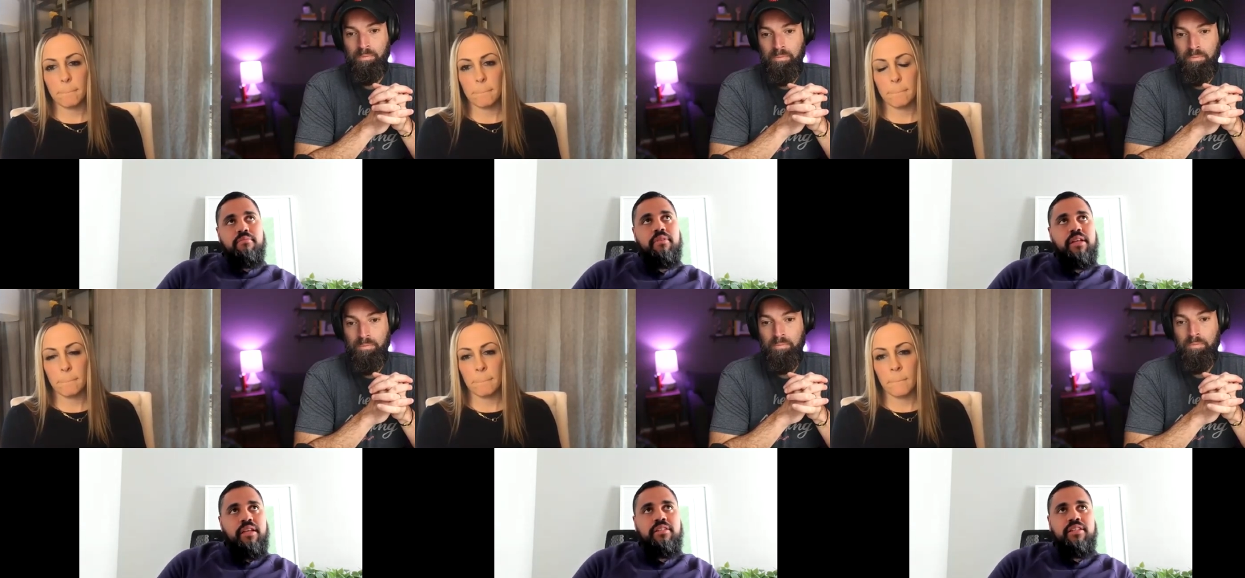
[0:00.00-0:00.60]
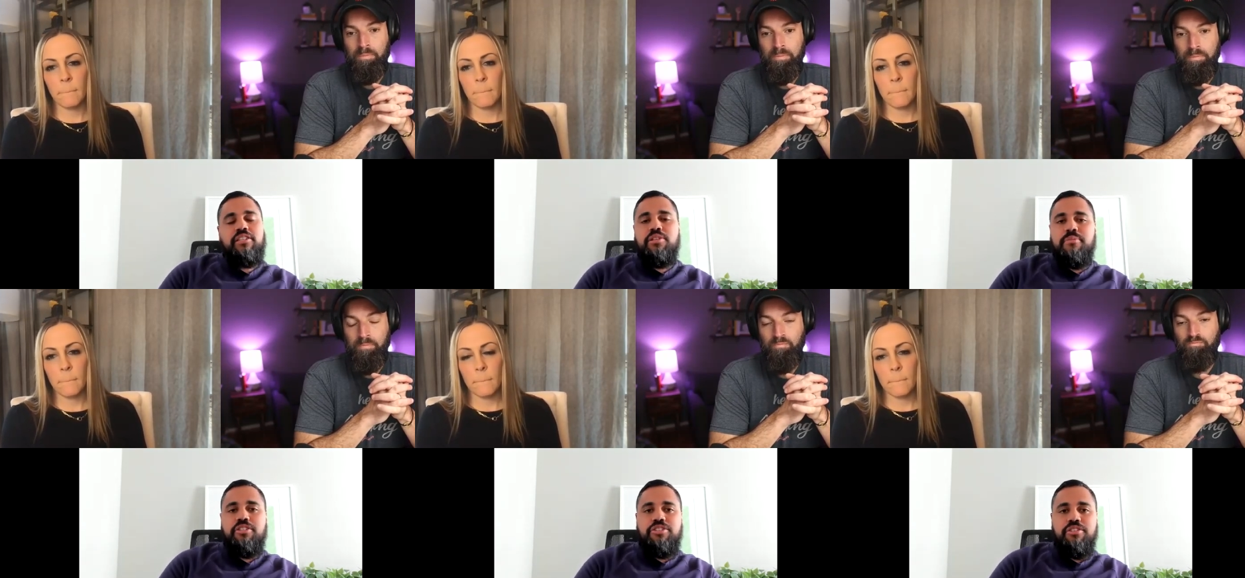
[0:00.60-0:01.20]
Speaker 1: it, it's not so
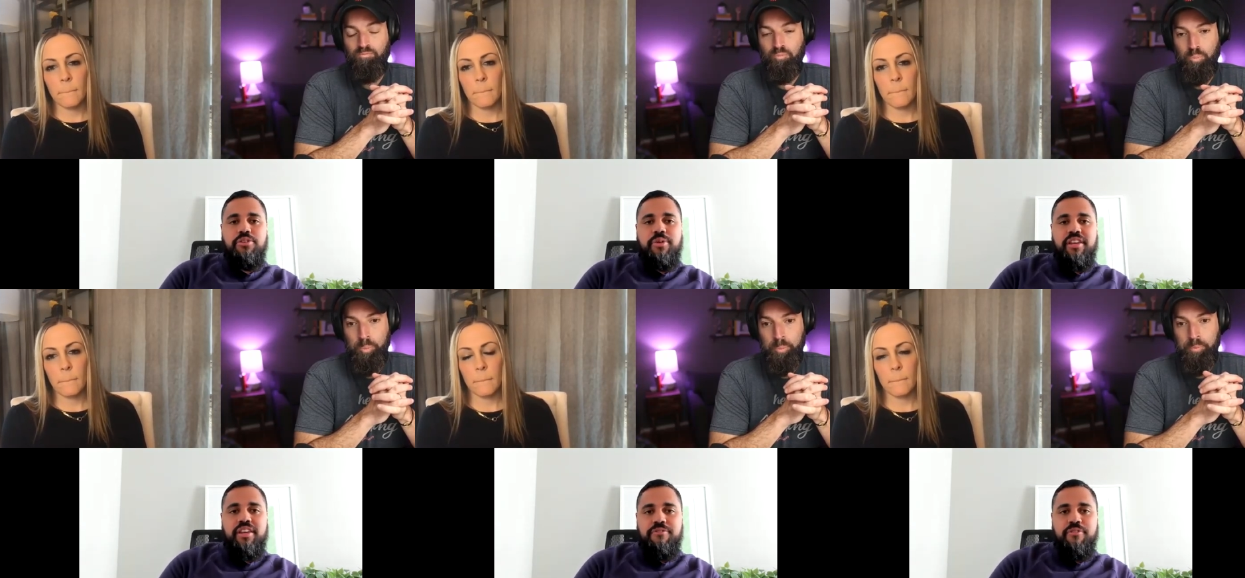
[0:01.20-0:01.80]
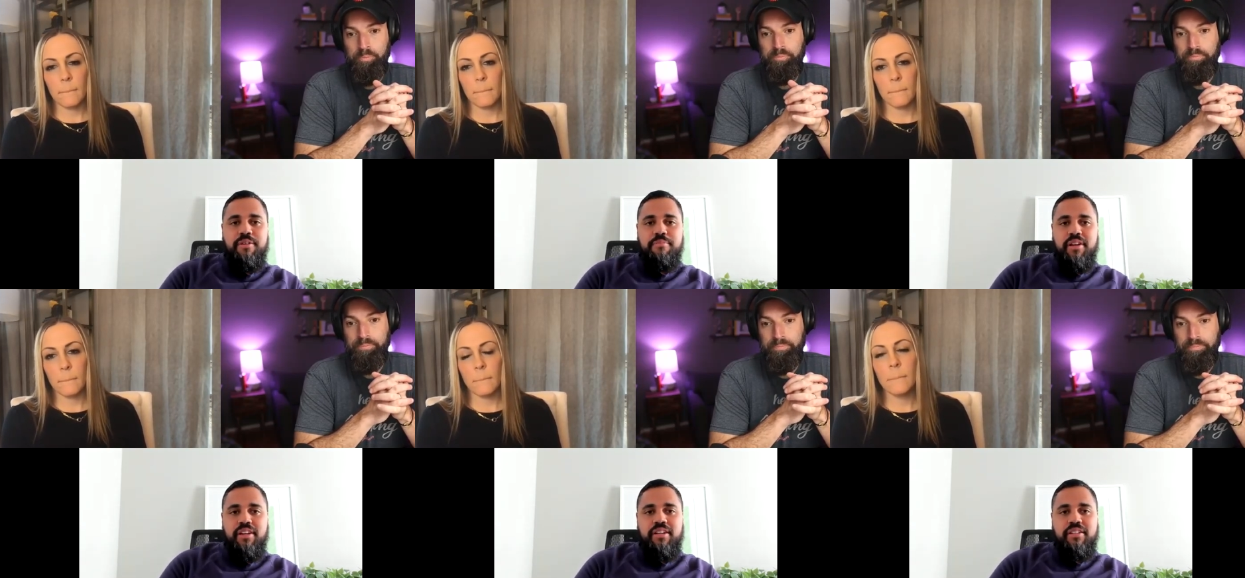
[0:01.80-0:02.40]
much doing different, but
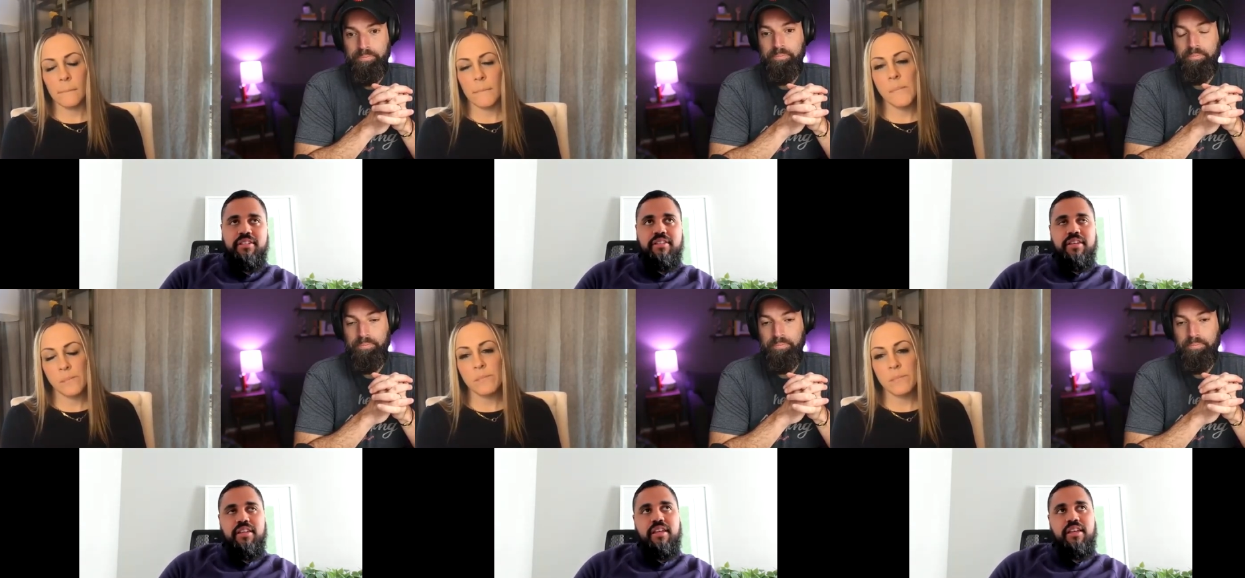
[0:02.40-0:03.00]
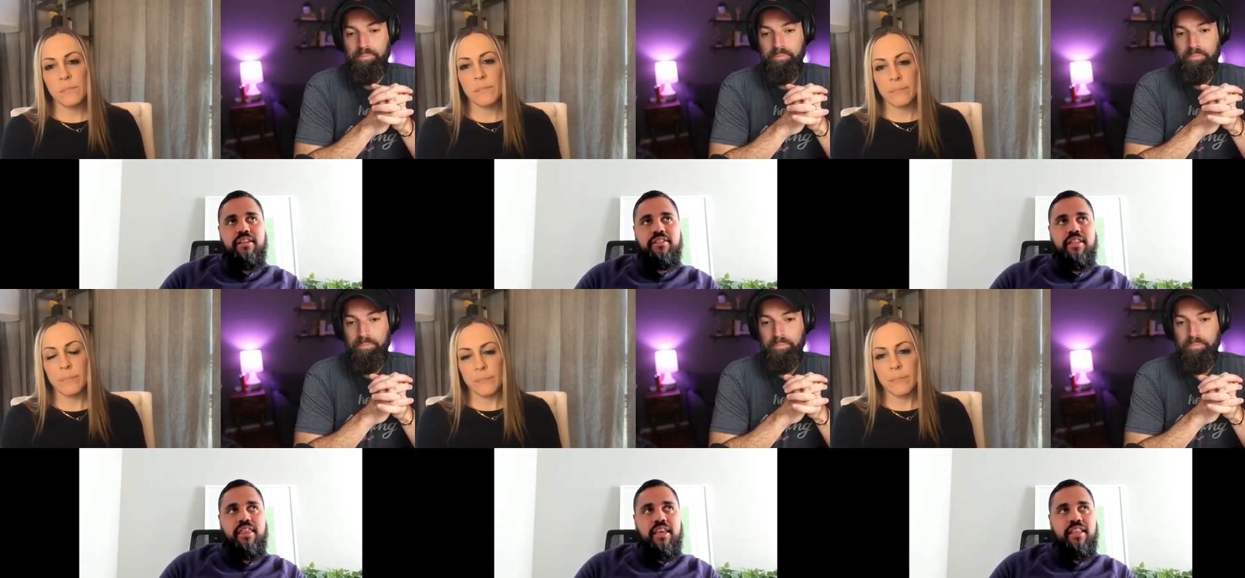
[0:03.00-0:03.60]
it is it is the
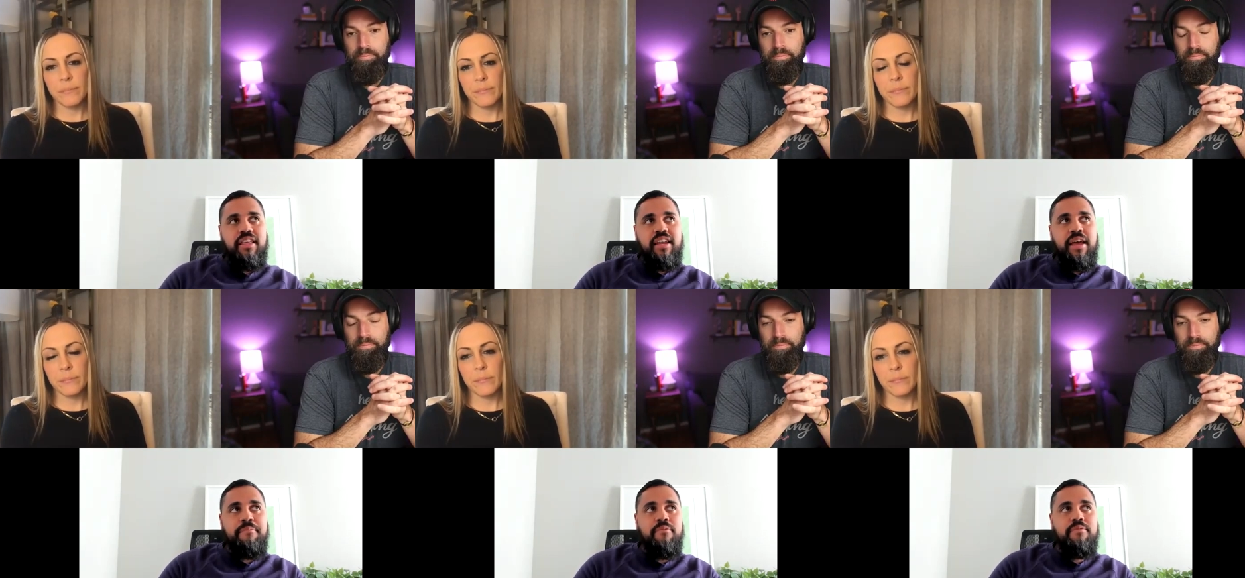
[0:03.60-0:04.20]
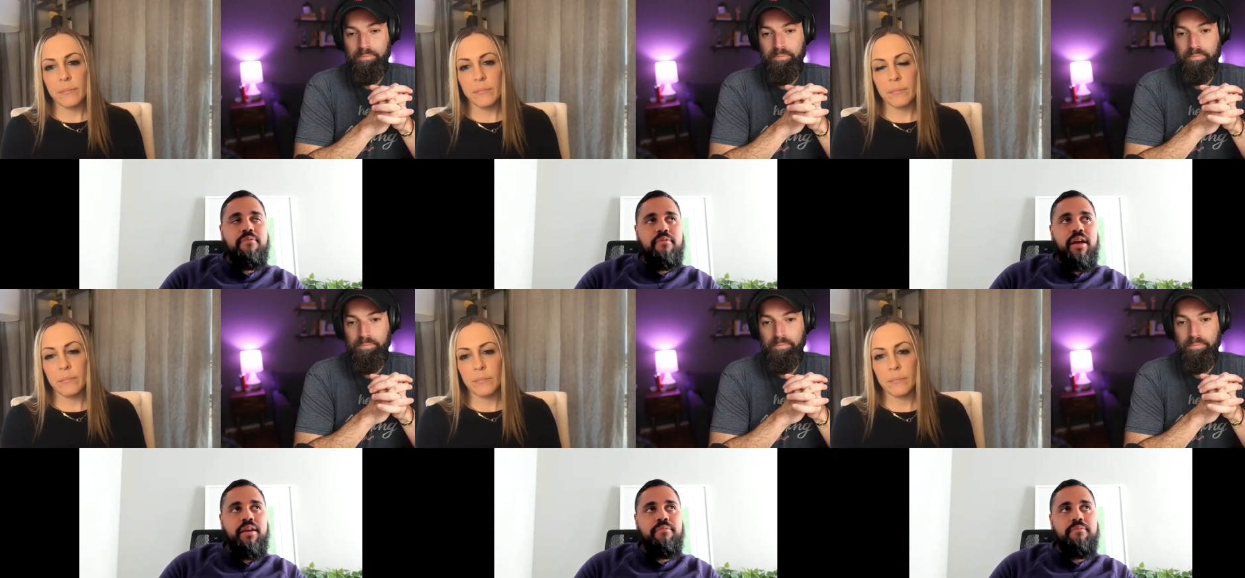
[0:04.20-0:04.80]
thing that I
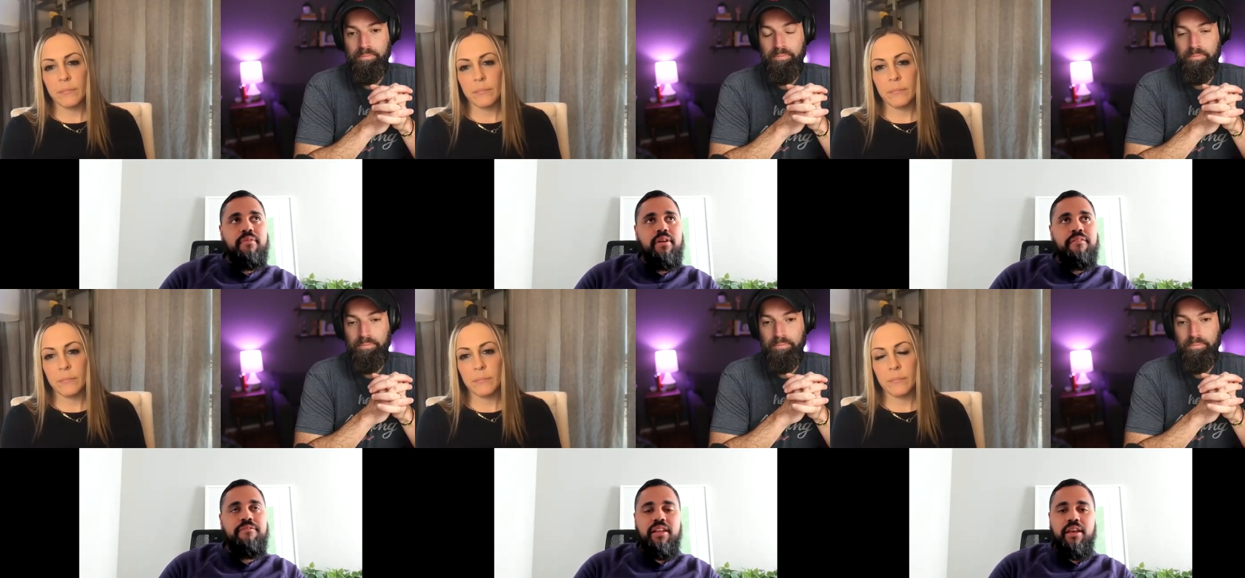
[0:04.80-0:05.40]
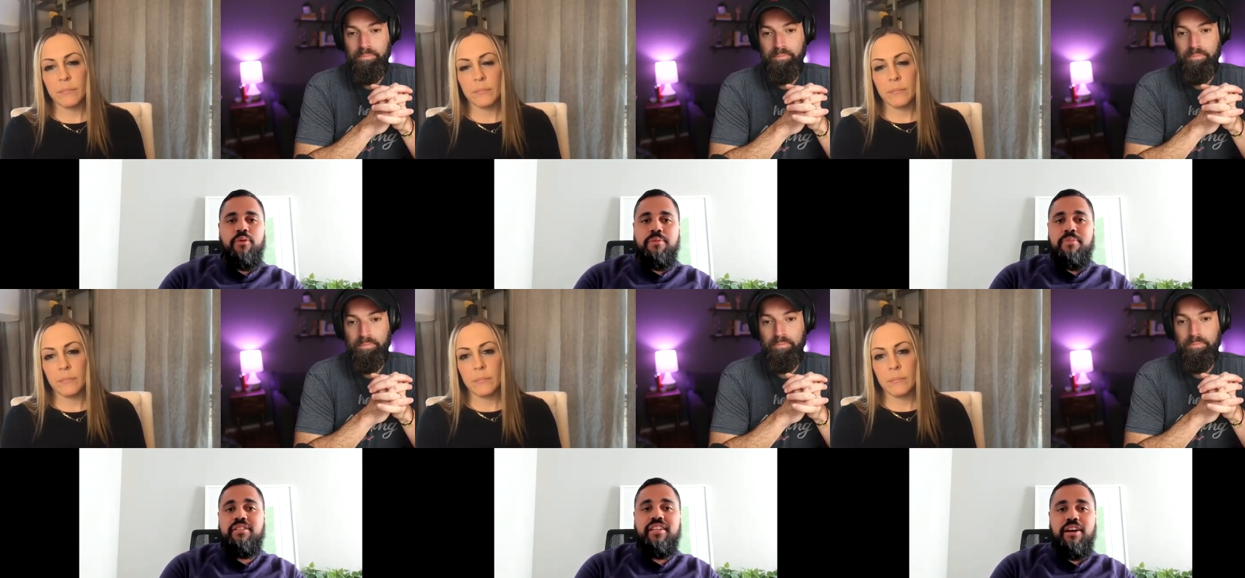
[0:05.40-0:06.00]
I I feel like we
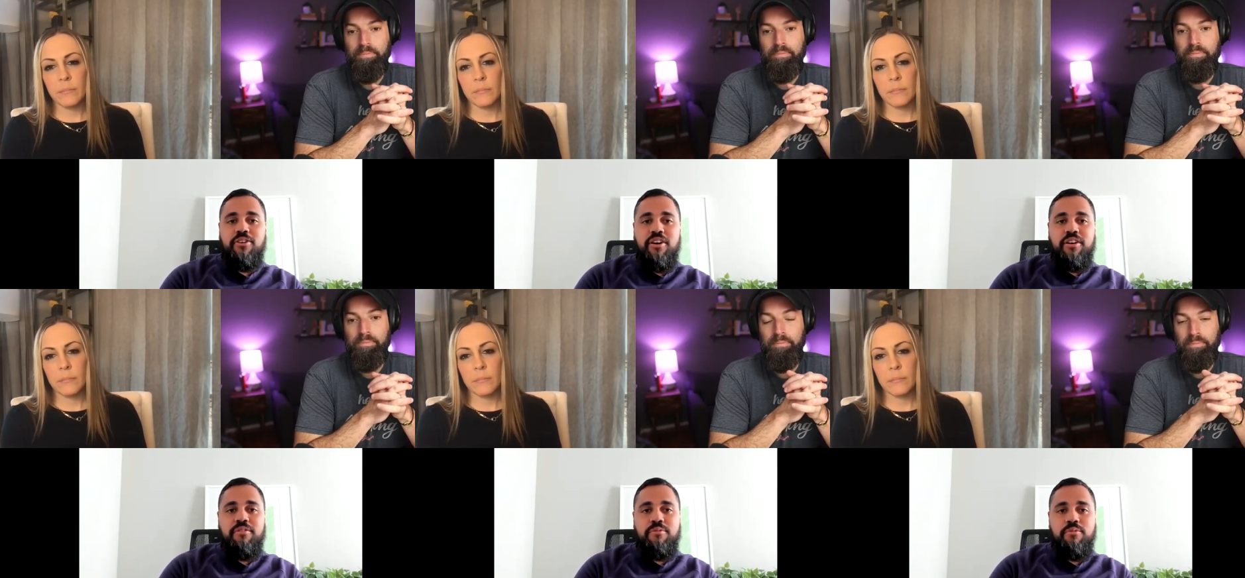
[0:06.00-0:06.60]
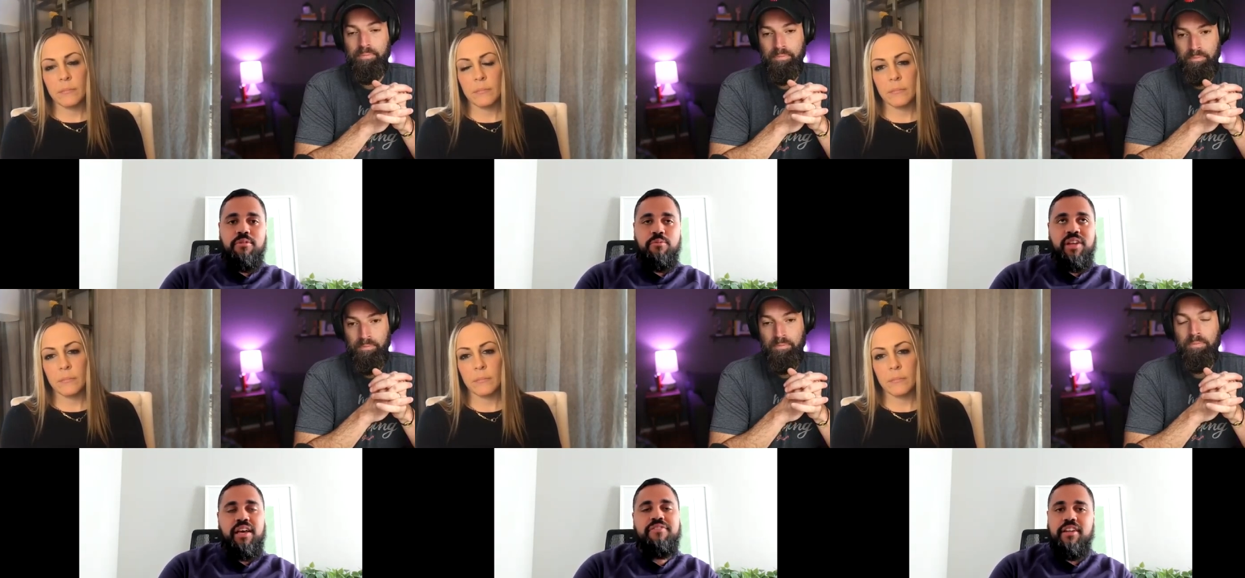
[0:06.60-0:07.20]
missed out on. We
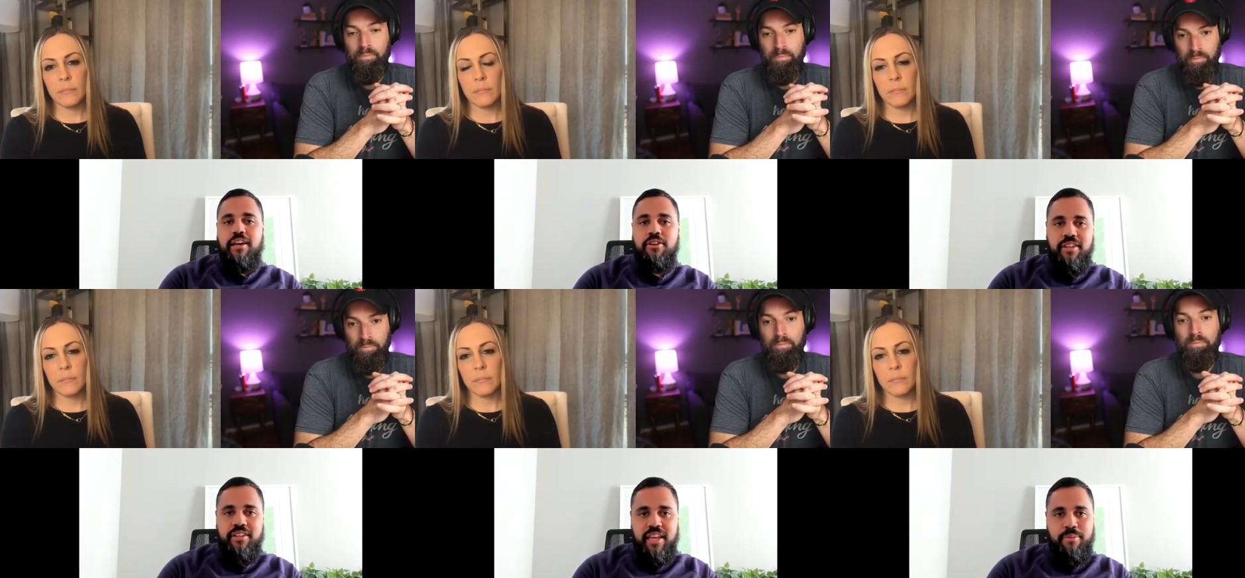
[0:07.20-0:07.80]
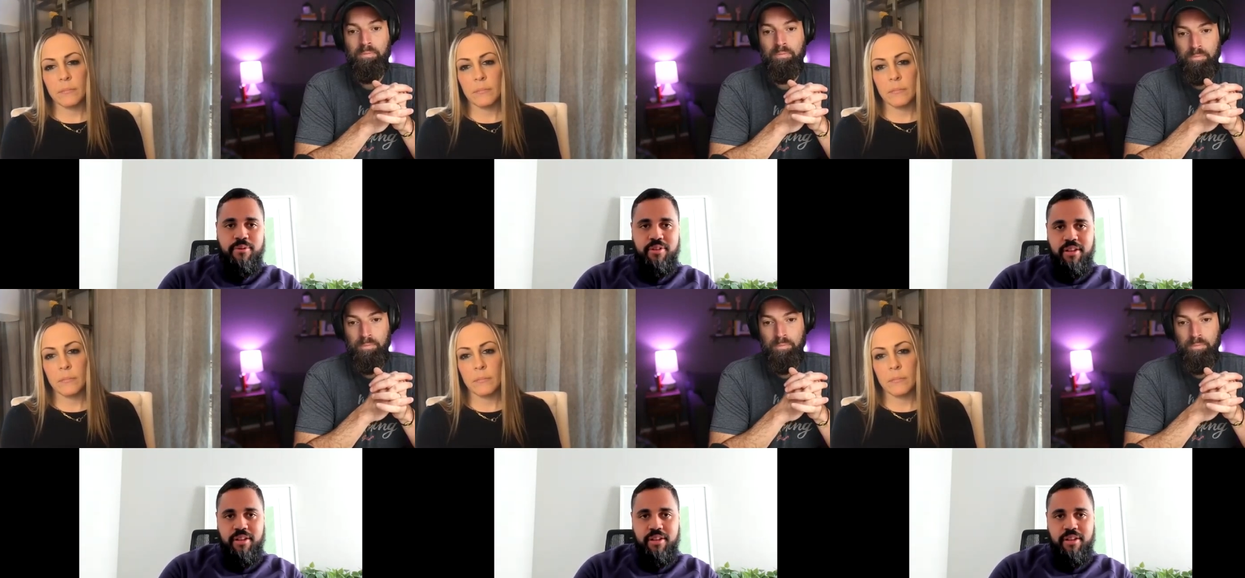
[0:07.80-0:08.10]
left a lot on the table,